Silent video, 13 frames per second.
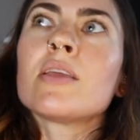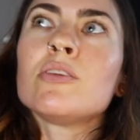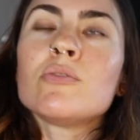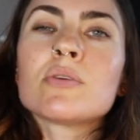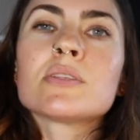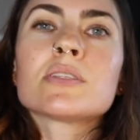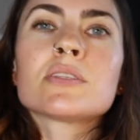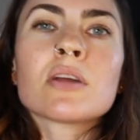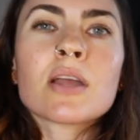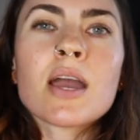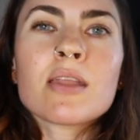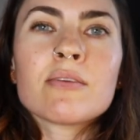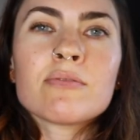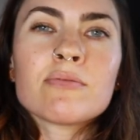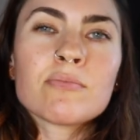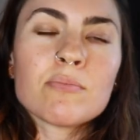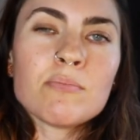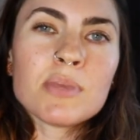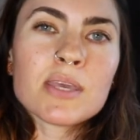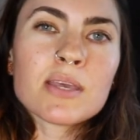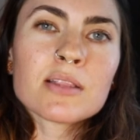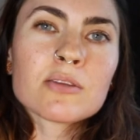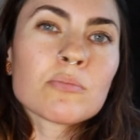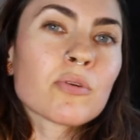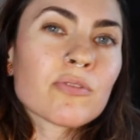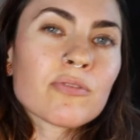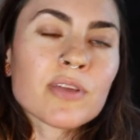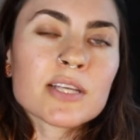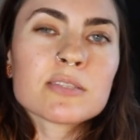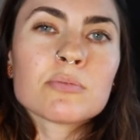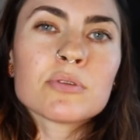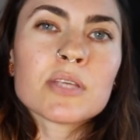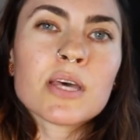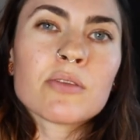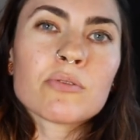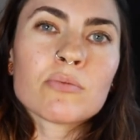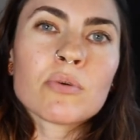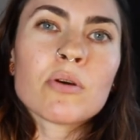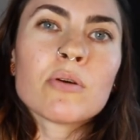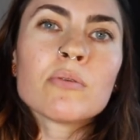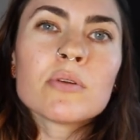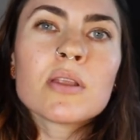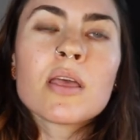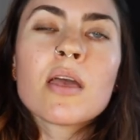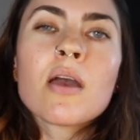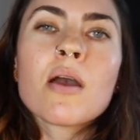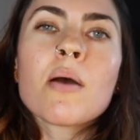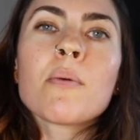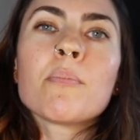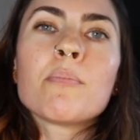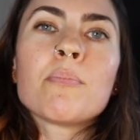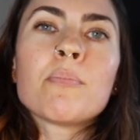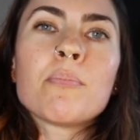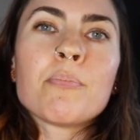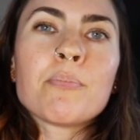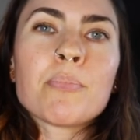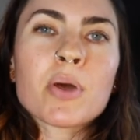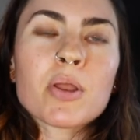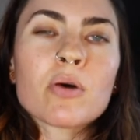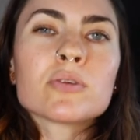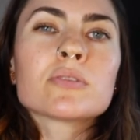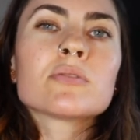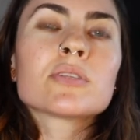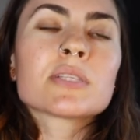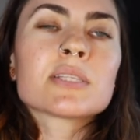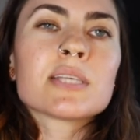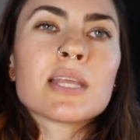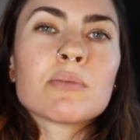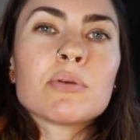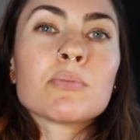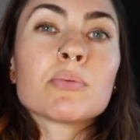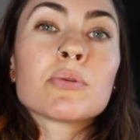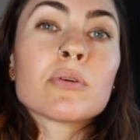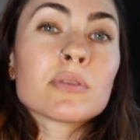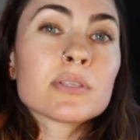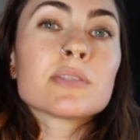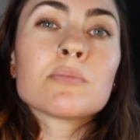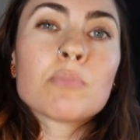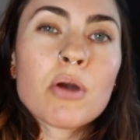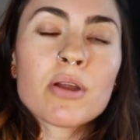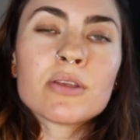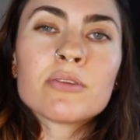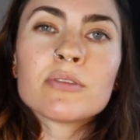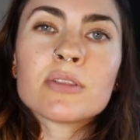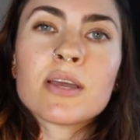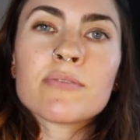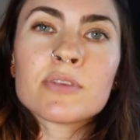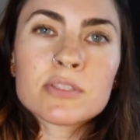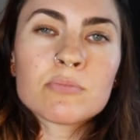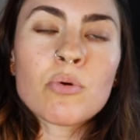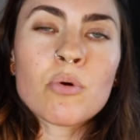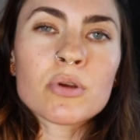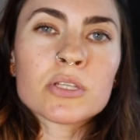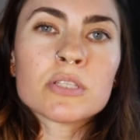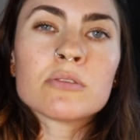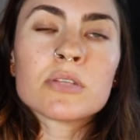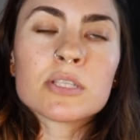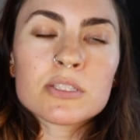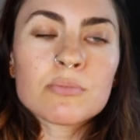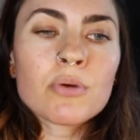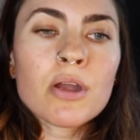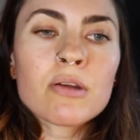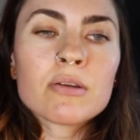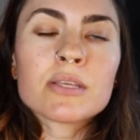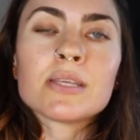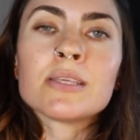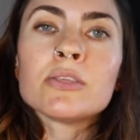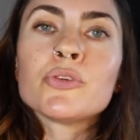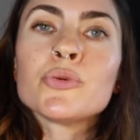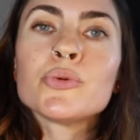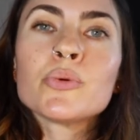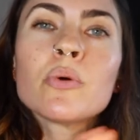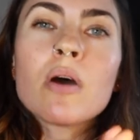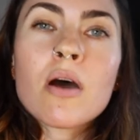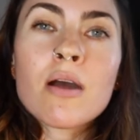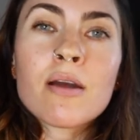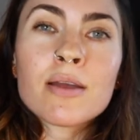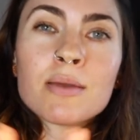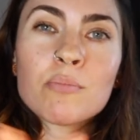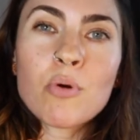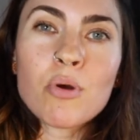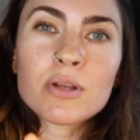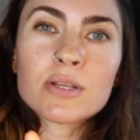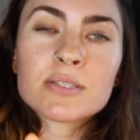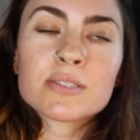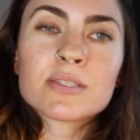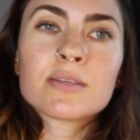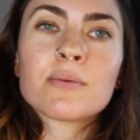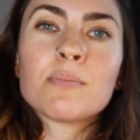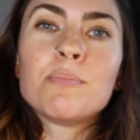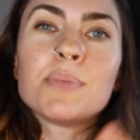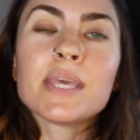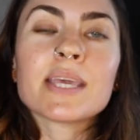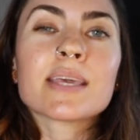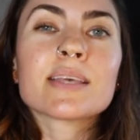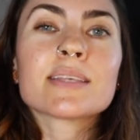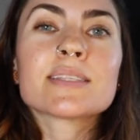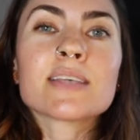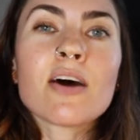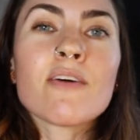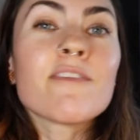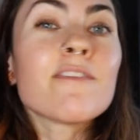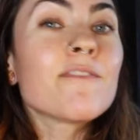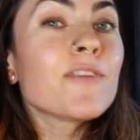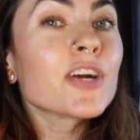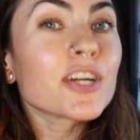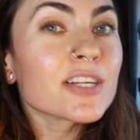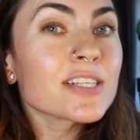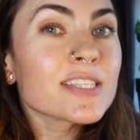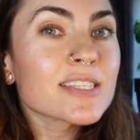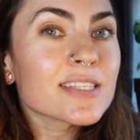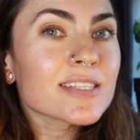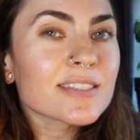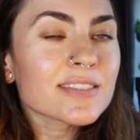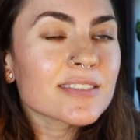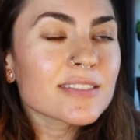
you can start kind of being a little more flexible down the road, but also just letting people know this is a part of your life that's important to you and it's a priority. You are important. Being self first